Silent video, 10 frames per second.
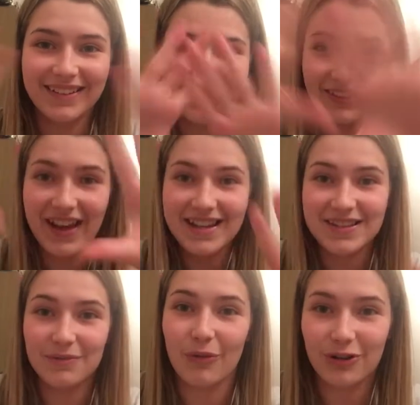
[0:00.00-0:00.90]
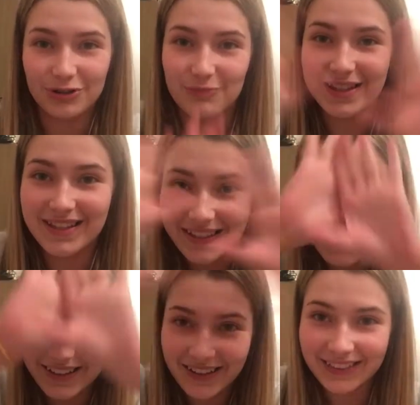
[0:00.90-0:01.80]
That is what should be
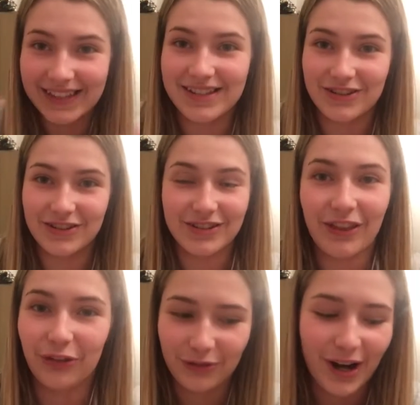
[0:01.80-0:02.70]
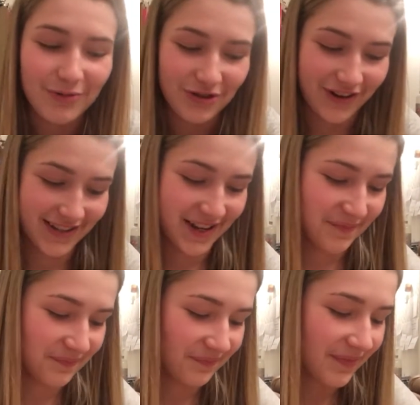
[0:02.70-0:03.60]
littered throughout your essay.